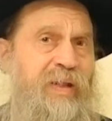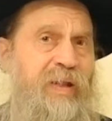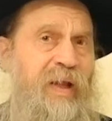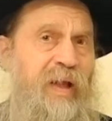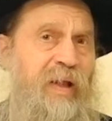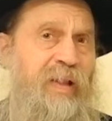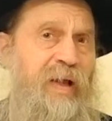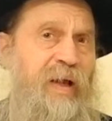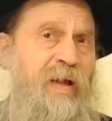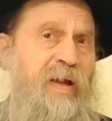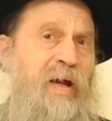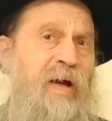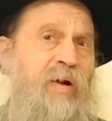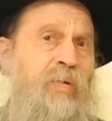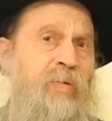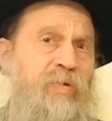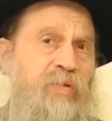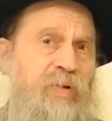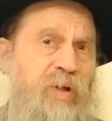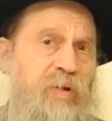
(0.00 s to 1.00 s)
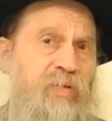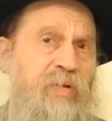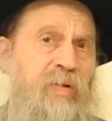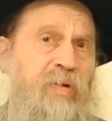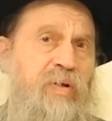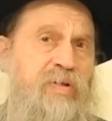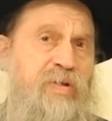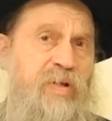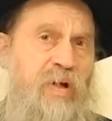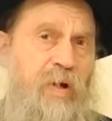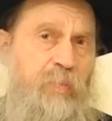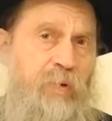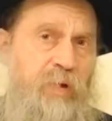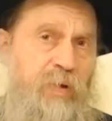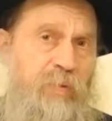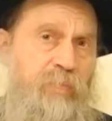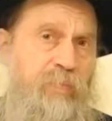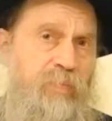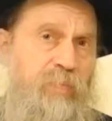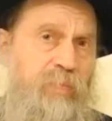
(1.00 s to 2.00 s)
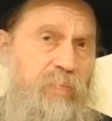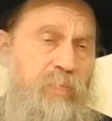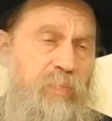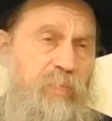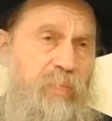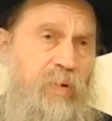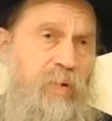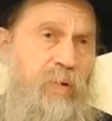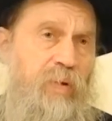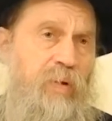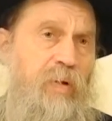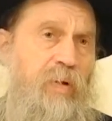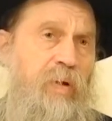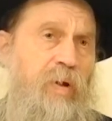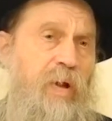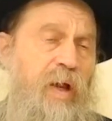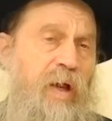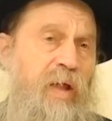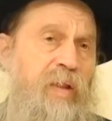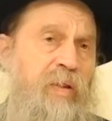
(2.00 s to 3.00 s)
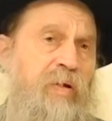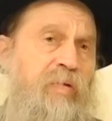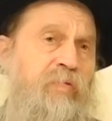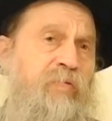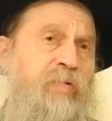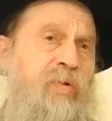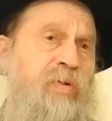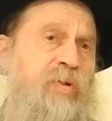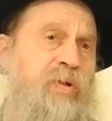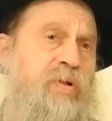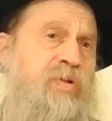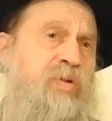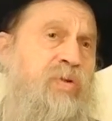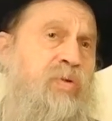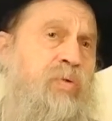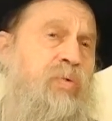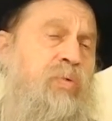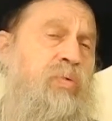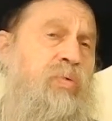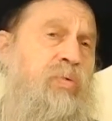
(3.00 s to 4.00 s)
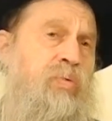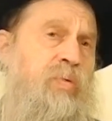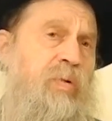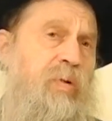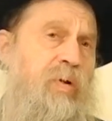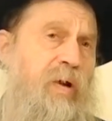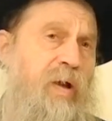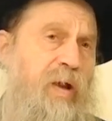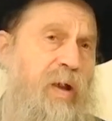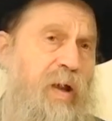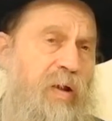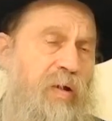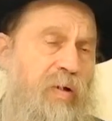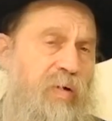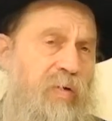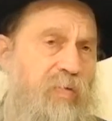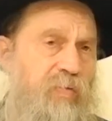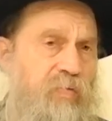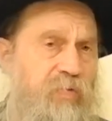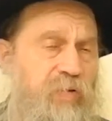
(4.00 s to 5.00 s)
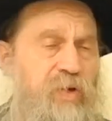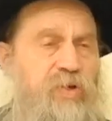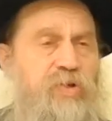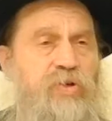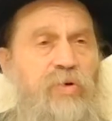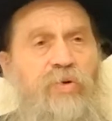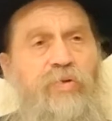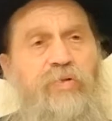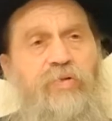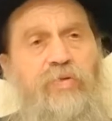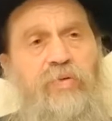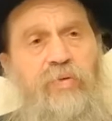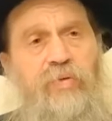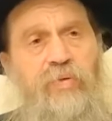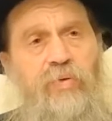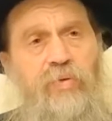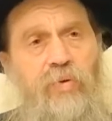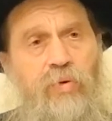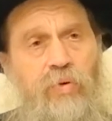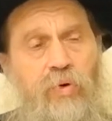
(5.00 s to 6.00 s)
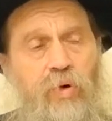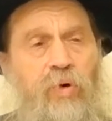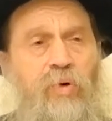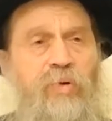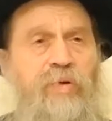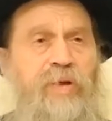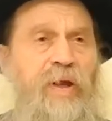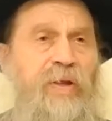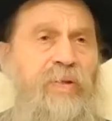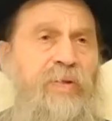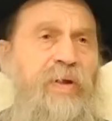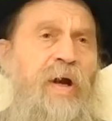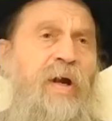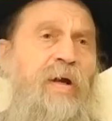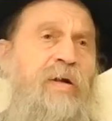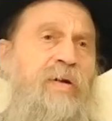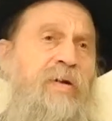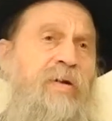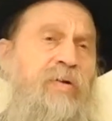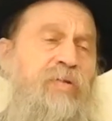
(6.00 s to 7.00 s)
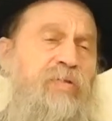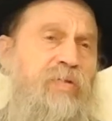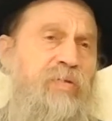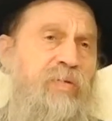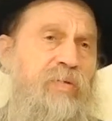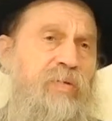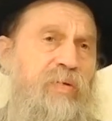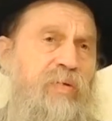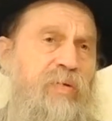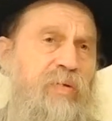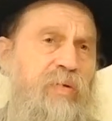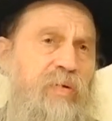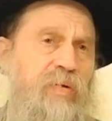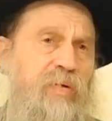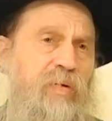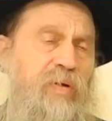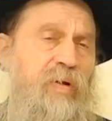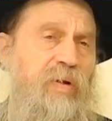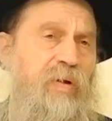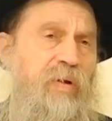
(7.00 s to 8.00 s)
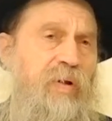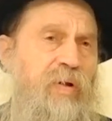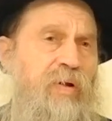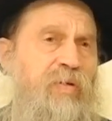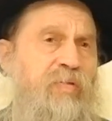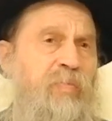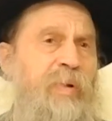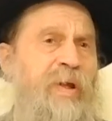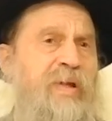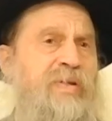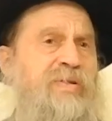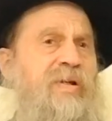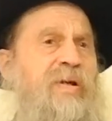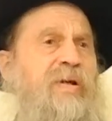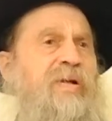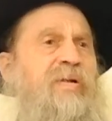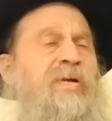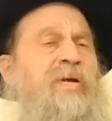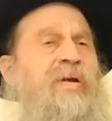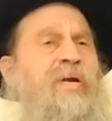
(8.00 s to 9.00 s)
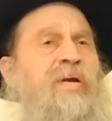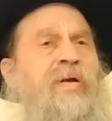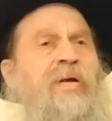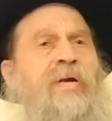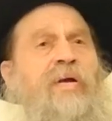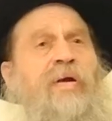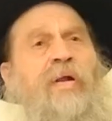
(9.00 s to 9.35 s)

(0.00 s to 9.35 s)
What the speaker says: daylight hours as in the summer, and therefore these 2 features, cold and darkness, is basically